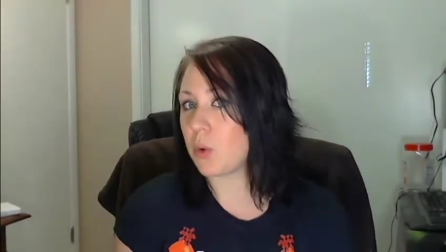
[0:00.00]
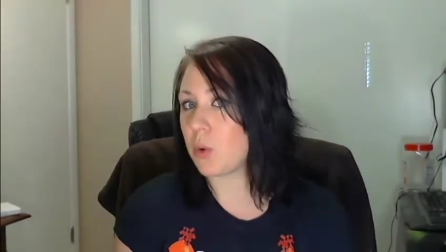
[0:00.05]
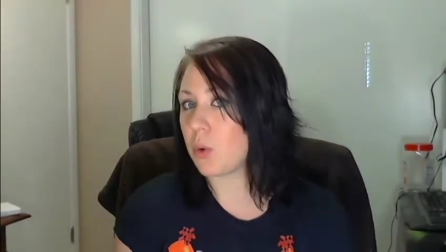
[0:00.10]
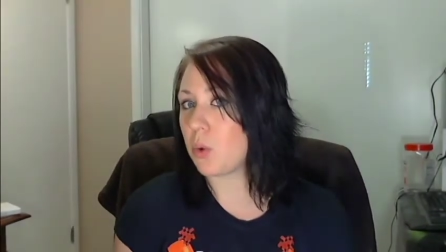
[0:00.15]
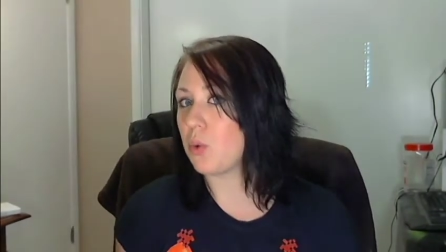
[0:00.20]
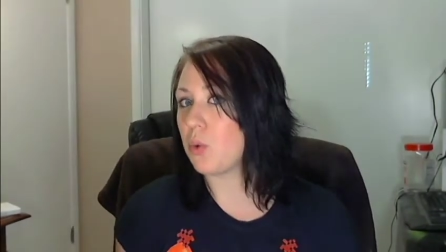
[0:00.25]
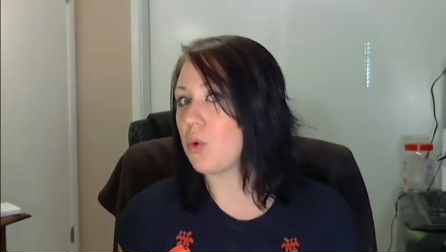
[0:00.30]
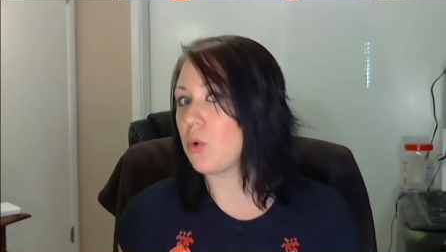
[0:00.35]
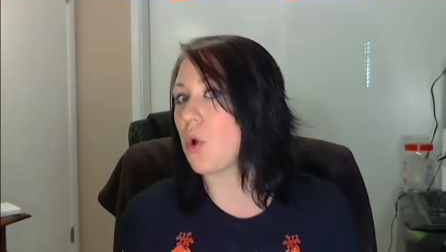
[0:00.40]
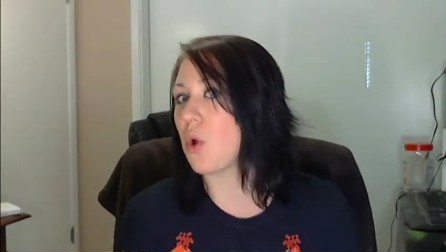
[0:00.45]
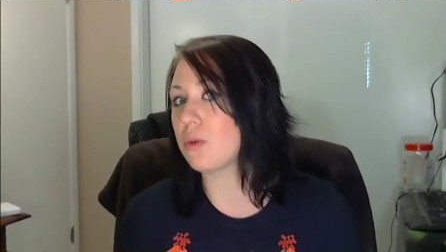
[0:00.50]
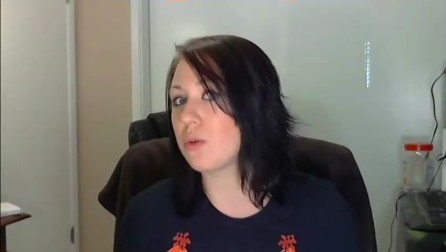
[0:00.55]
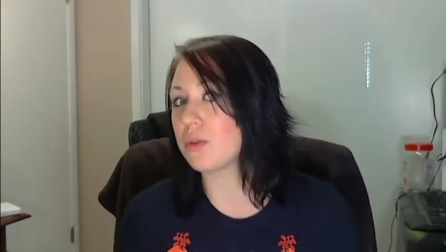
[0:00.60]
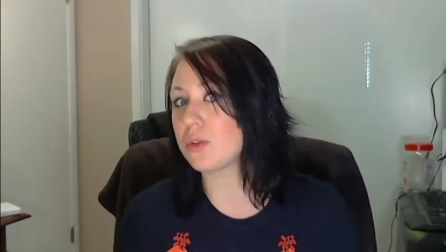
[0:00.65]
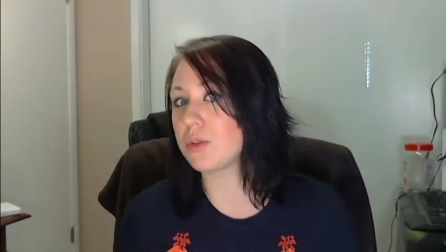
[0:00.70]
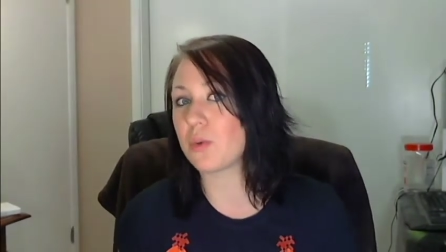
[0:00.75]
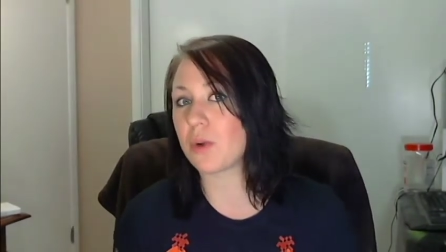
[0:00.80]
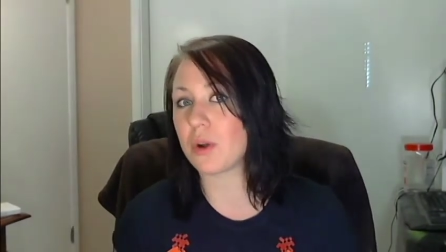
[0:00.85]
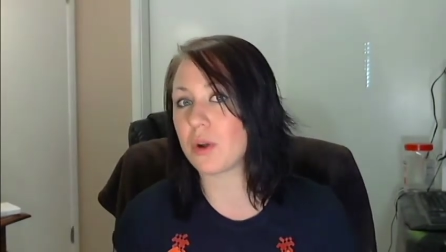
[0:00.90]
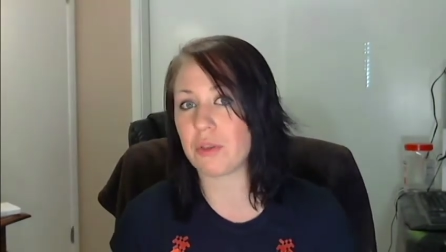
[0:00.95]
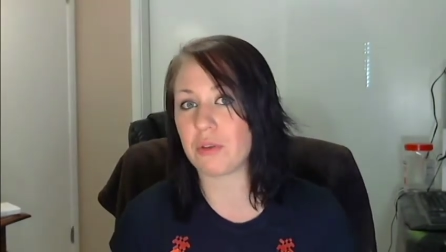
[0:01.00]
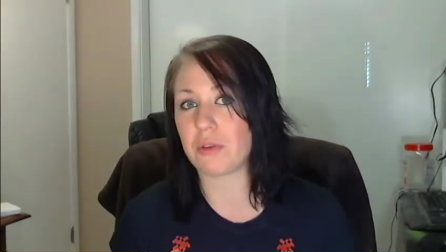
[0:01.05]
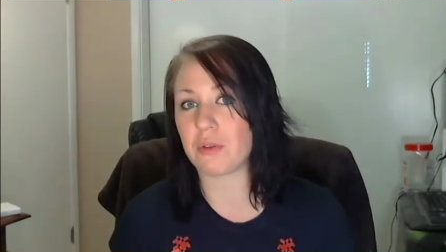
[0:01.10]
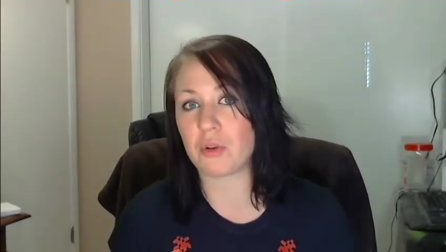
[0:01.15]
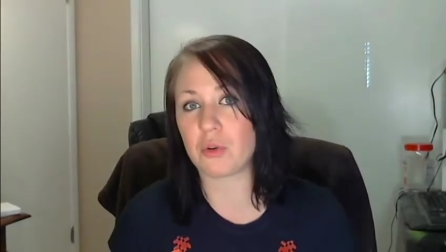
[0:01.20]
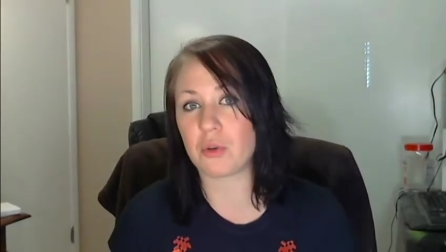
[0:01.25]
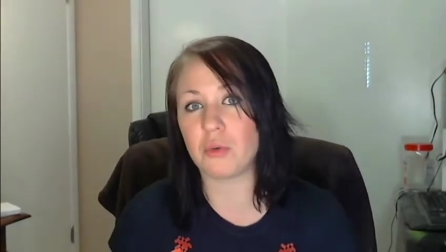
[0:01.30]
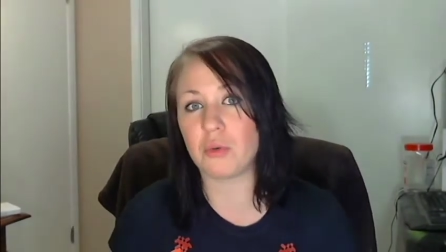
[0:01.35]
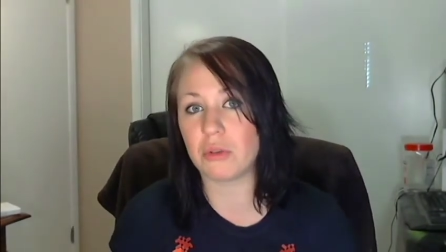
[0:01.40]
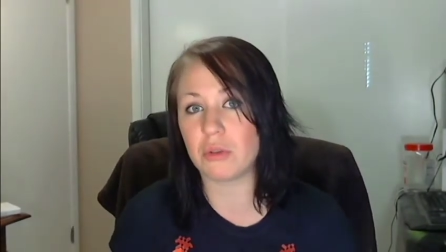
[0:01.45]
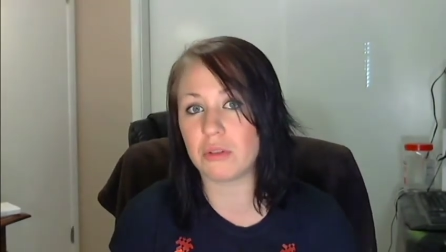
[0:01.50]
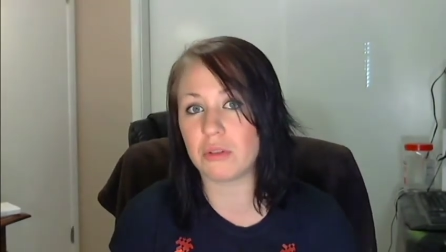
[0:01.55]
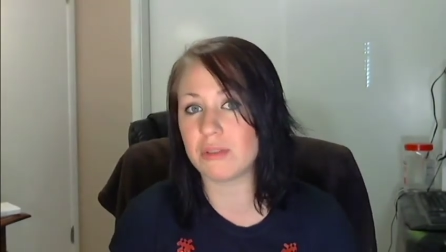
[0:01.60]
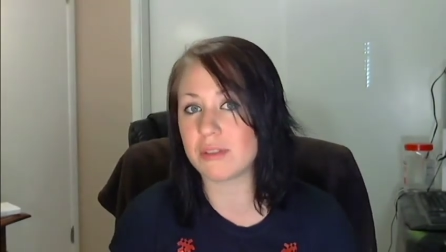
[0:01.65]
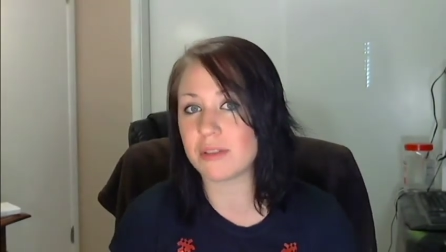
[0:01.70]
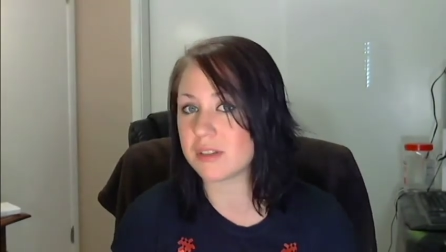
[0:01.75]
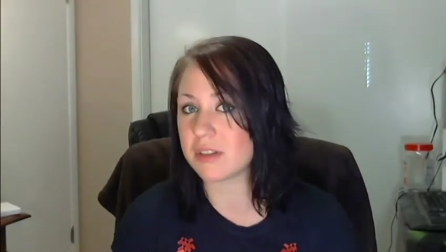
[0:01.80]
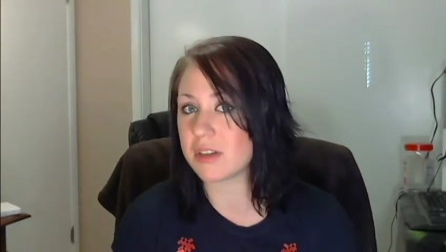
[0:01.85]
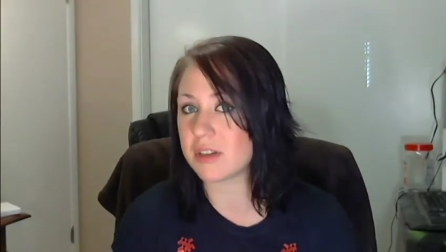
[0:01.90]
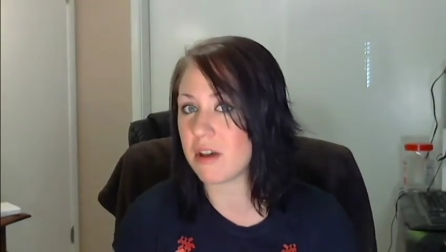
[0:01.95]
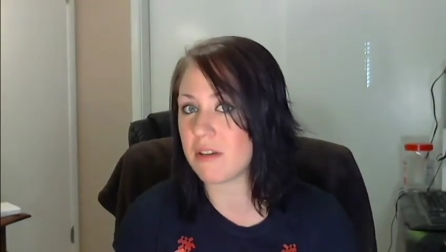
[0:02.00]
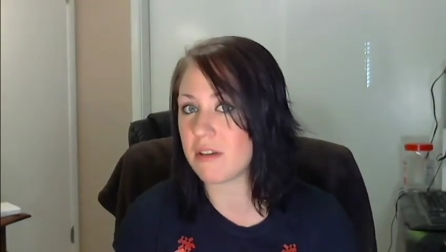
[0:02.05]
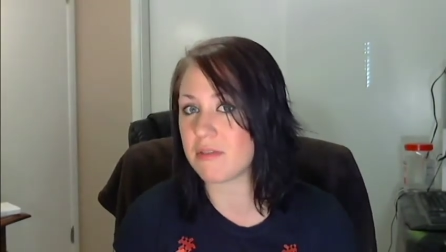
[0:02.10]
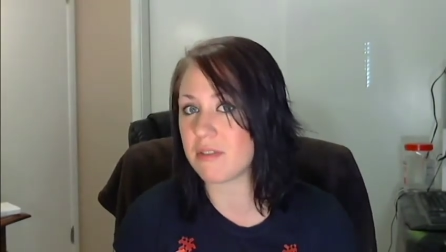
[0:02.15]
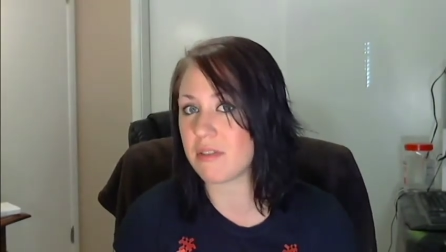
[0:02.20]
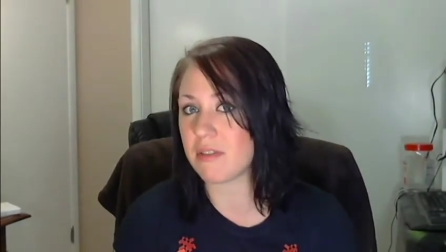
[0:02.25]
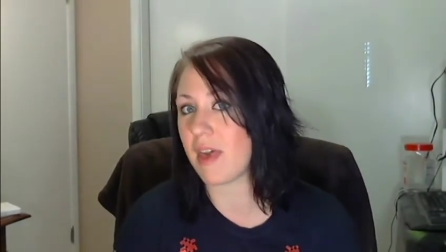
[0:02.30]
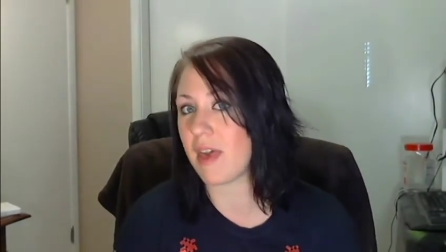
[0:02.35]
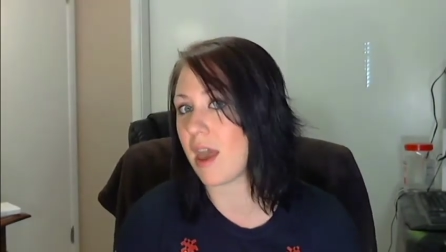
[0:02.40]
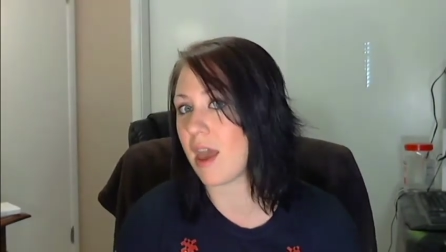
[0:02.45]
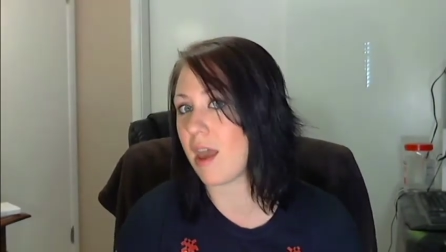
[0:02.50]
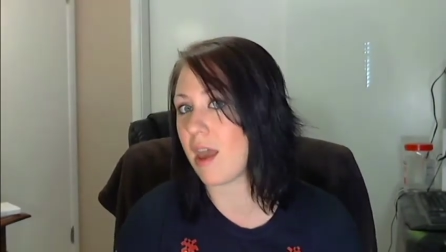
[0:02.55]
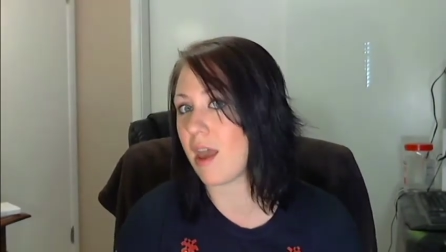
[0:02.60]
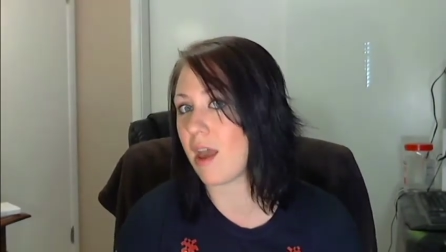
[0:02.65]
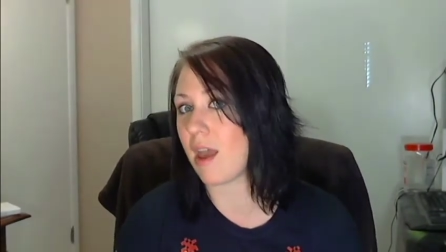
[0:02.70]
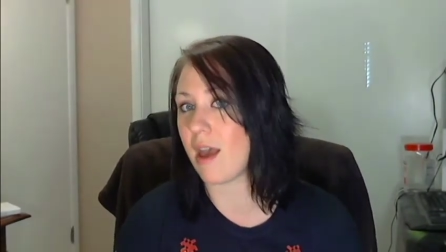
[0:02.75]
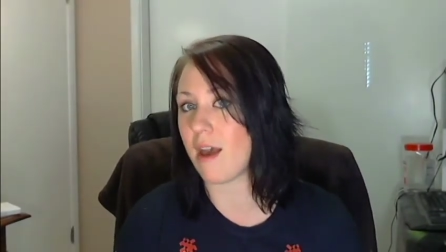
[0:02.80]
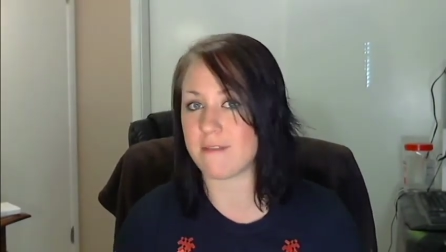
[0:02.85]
who knows what other cool stuff that they